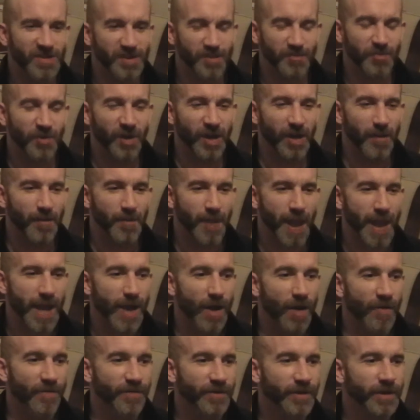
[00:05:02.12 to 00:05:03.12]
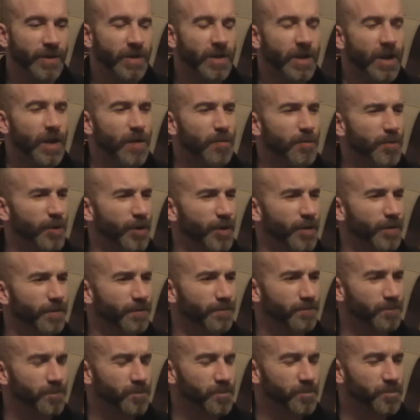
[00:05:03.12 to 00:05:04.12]
a brilliant payoff. But
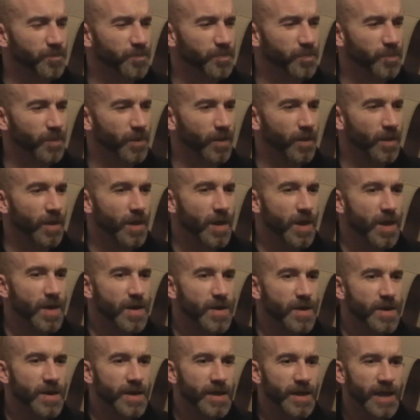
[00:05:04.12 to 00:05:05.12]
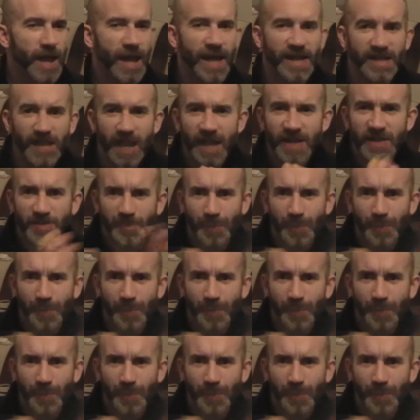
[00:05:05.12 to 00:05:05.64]
he's